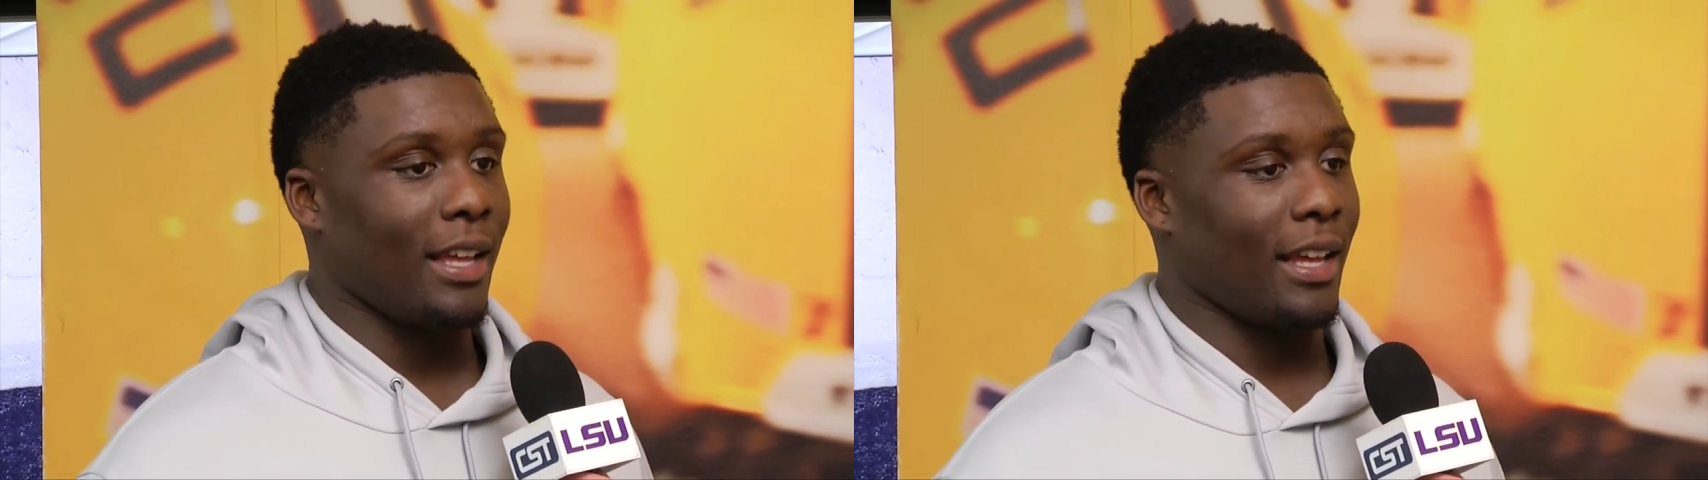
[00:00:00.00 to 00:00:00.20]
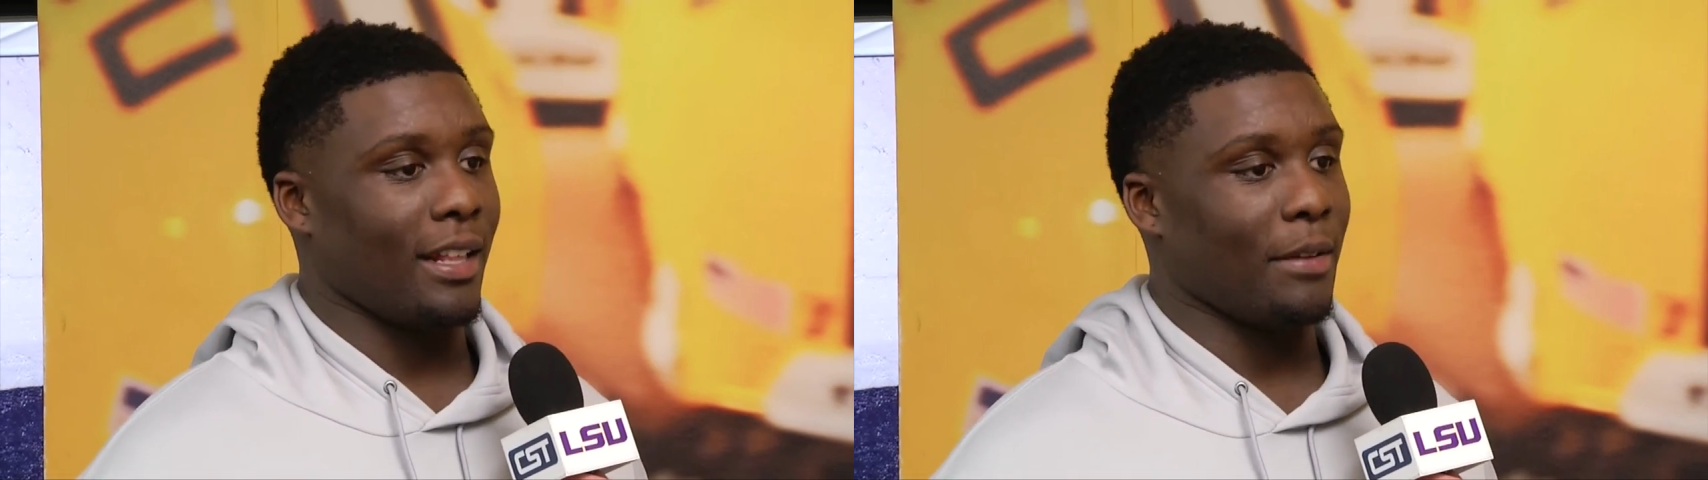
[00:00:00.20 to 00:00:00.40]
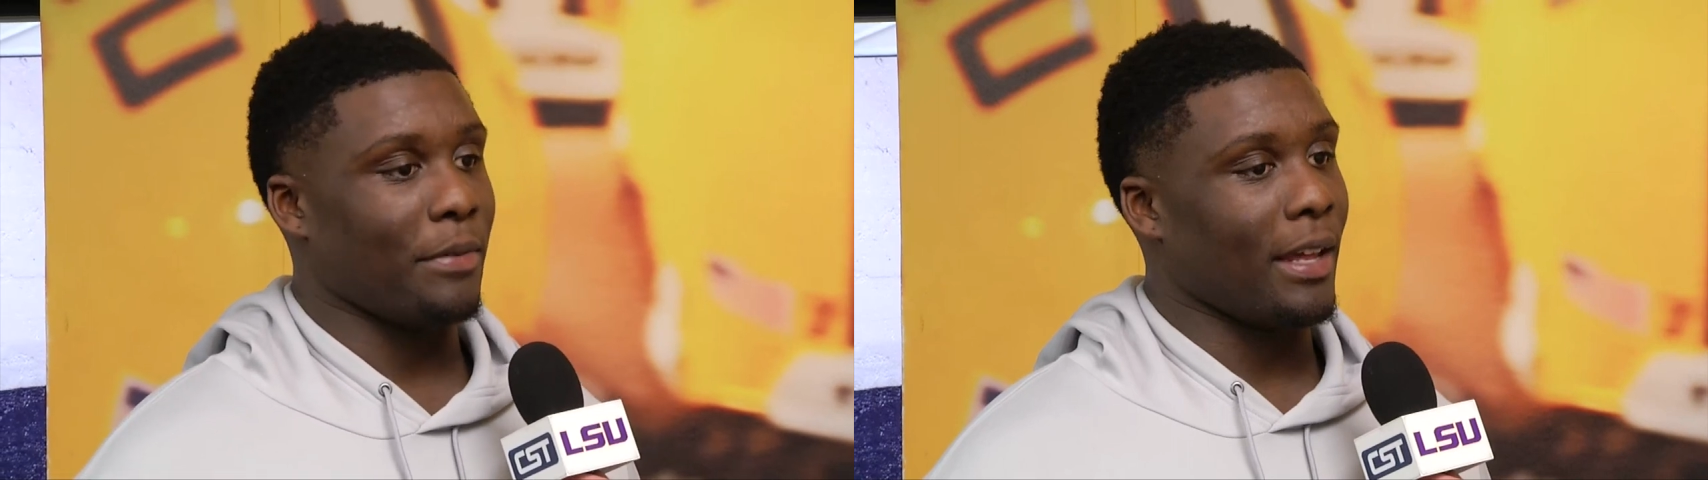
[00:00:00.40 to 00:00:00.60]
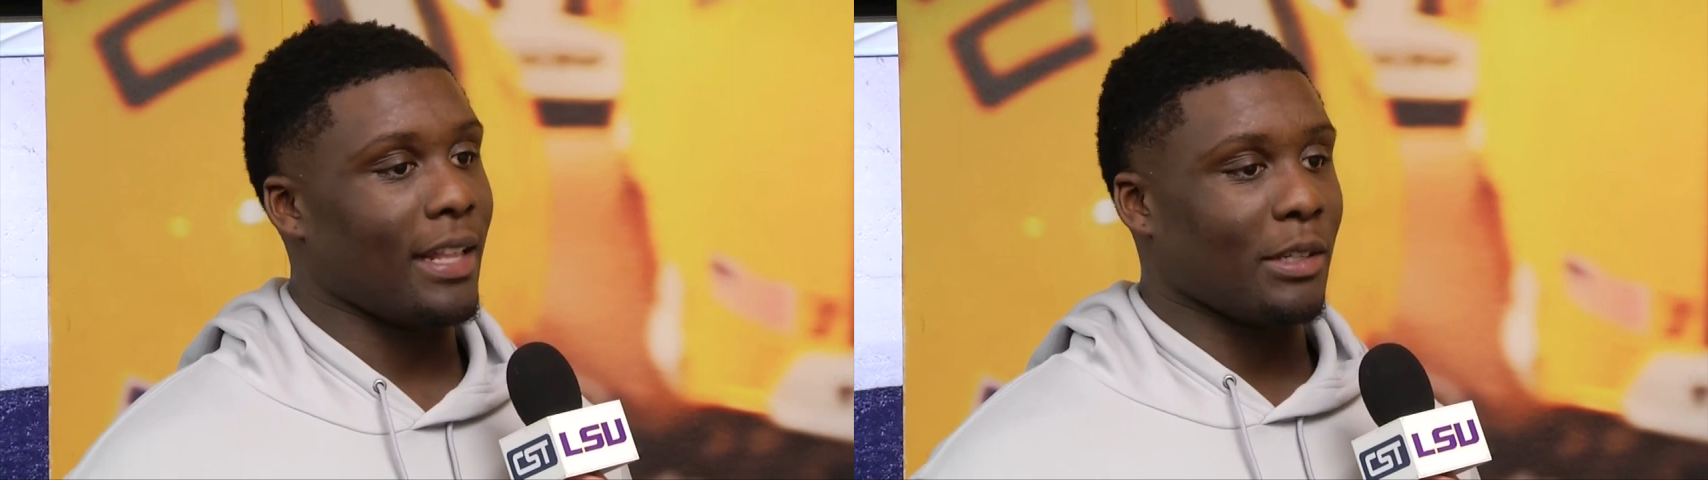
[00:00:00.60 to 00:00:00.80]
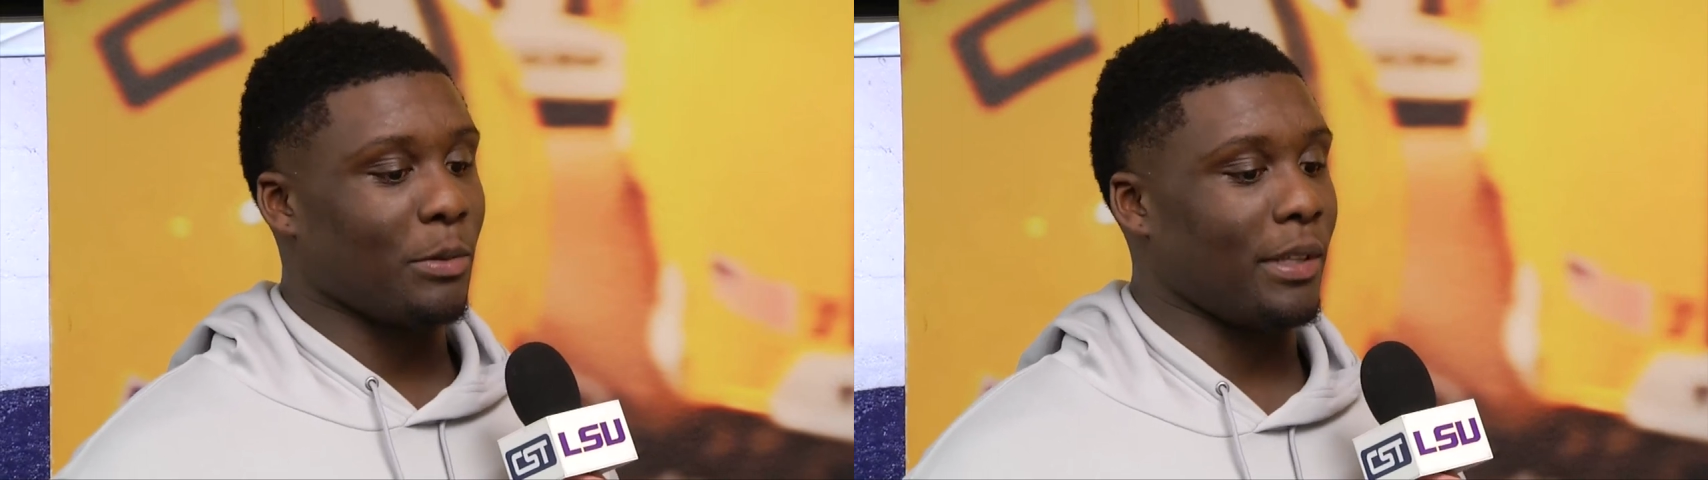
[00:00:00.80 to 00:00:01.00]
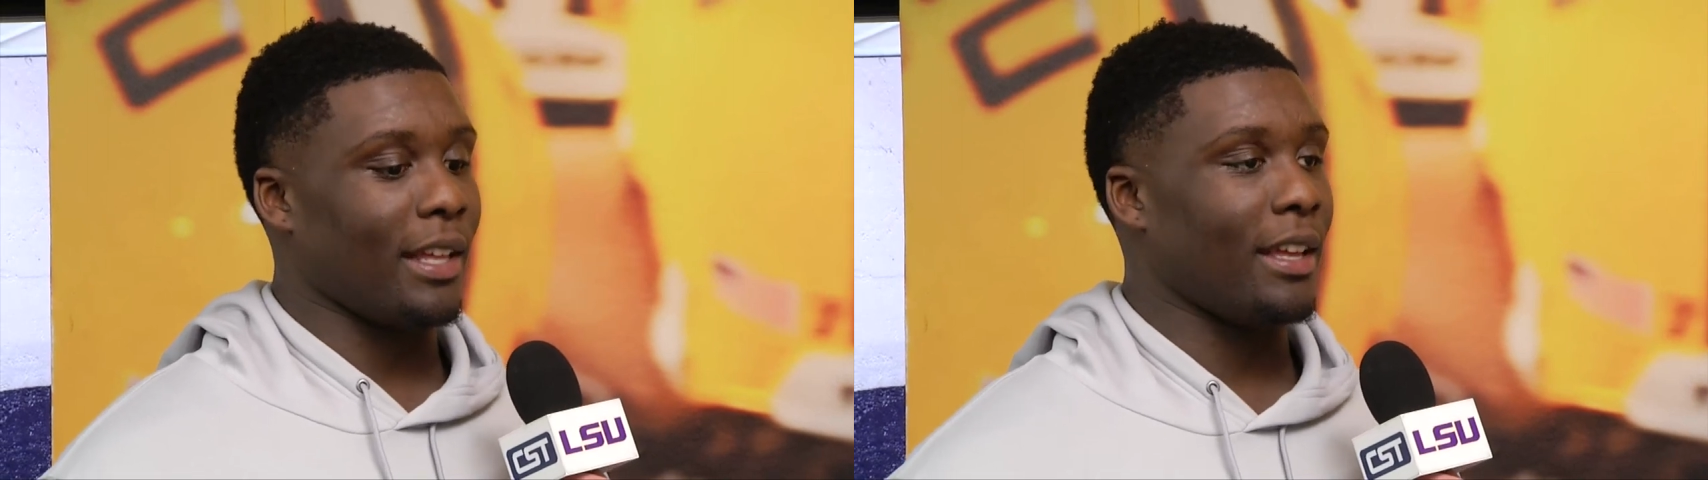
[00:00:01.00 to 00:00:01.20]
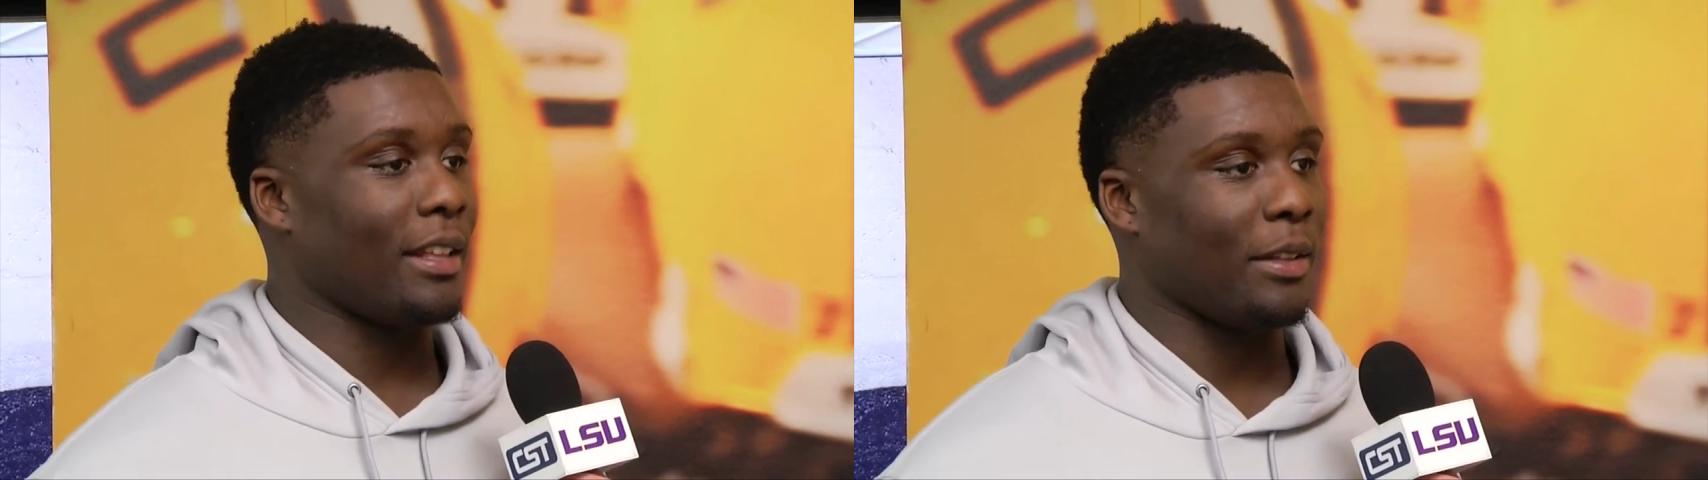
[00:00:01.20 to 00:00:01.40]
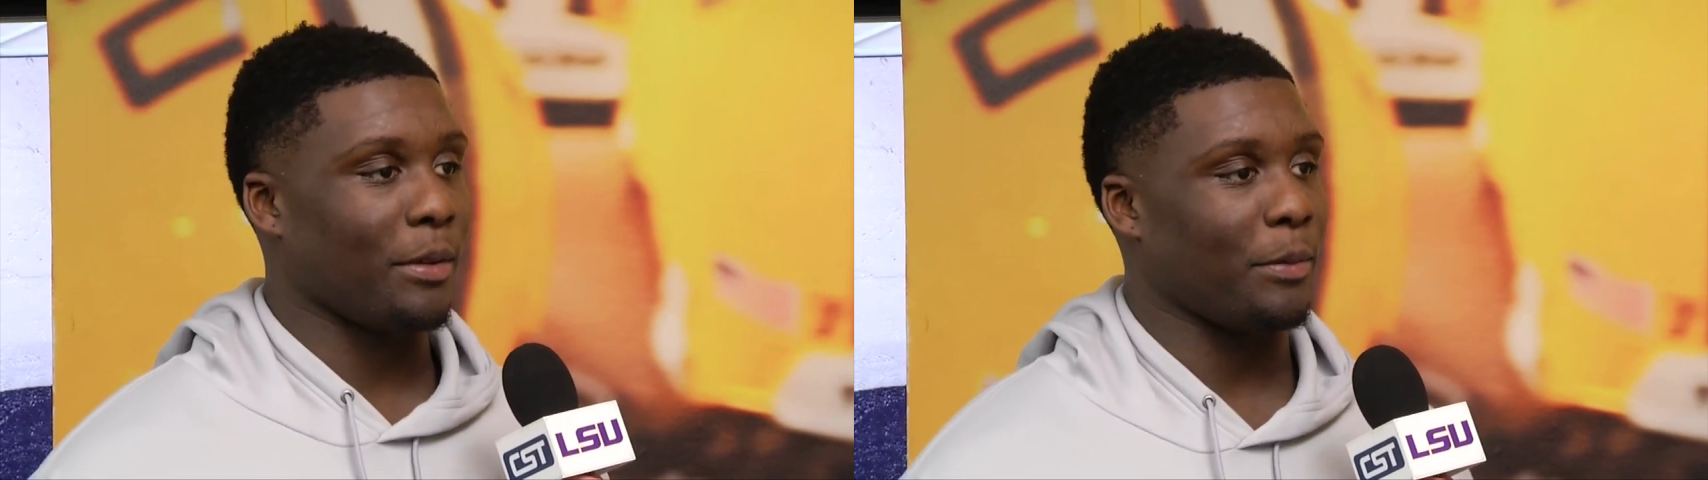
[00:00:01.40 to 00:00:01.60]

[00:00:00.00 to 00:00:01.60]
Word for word: And I feel like that's what we did.